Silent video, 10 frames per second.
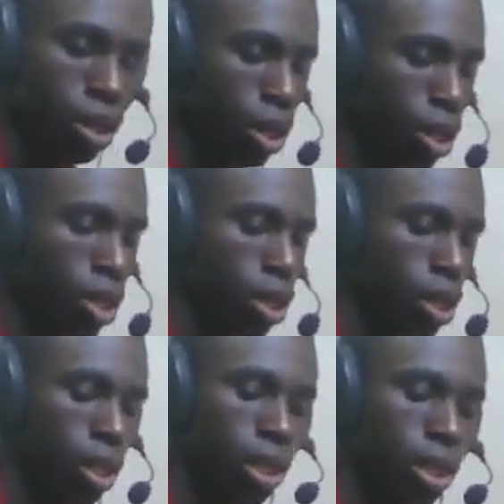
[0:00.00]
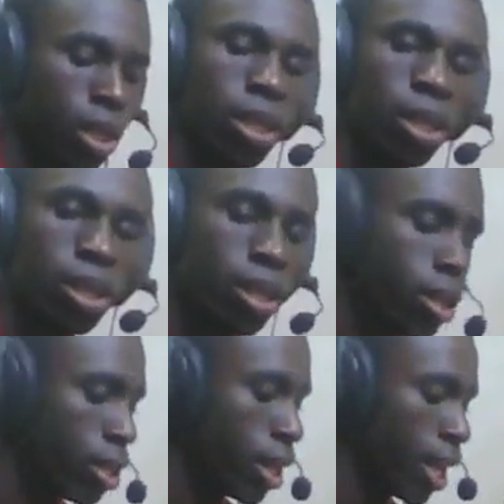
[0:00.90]
Okay,
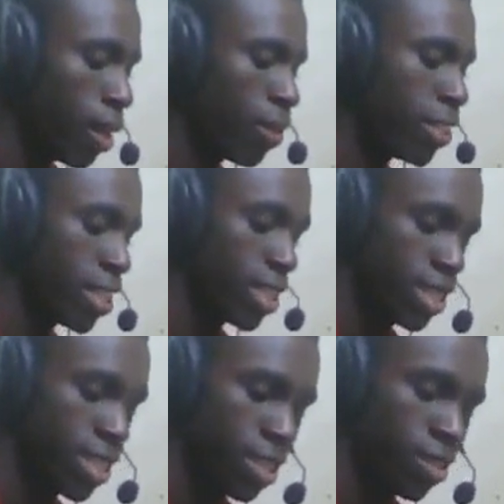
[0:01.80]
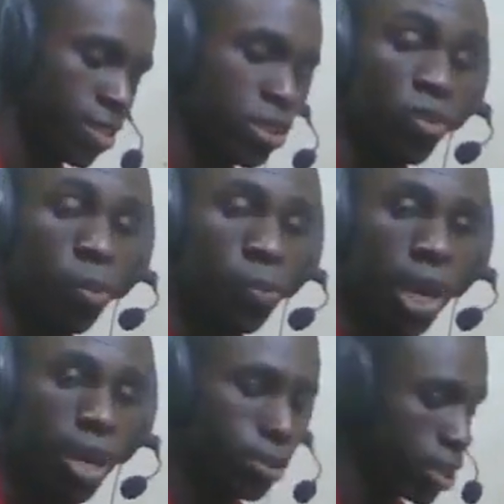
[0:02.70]
and arpeggiate. Because of the
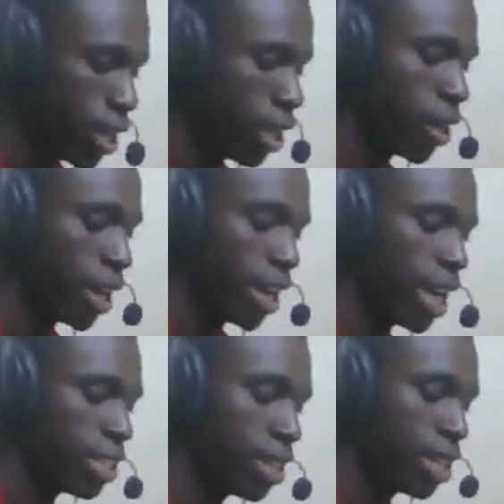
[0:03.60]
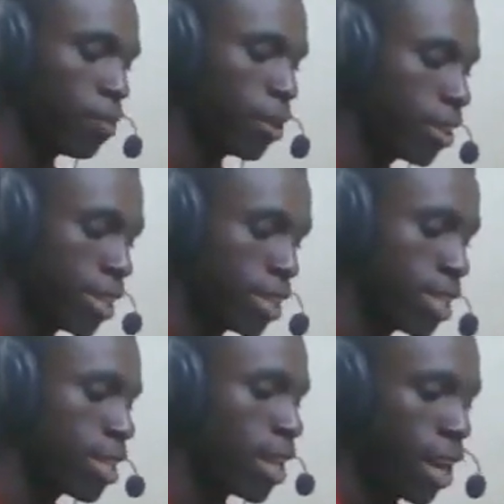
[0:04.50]
pedals now, you can actually
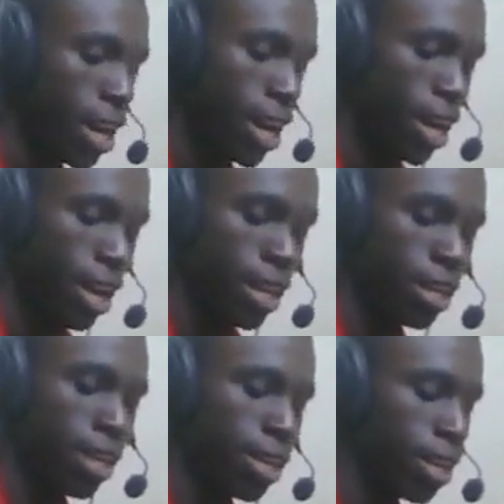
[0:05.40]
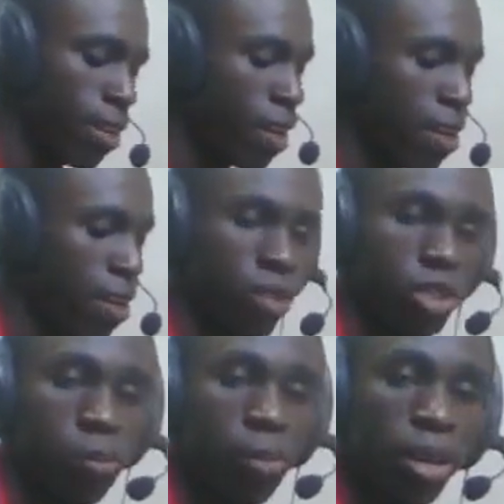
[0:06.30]
arpeggiate the 5
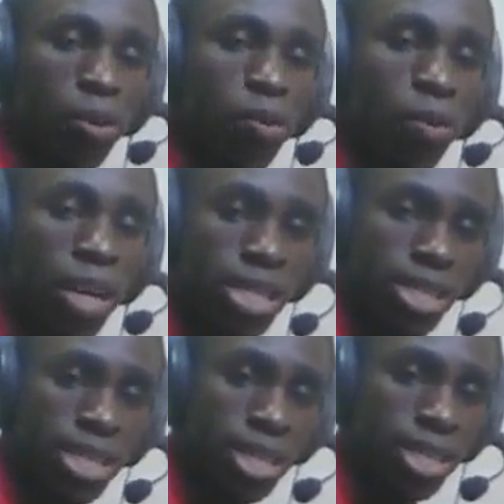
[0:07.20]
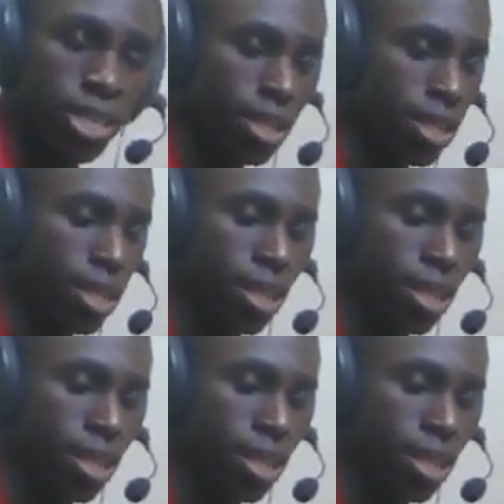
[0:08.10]
which are playing over the 6.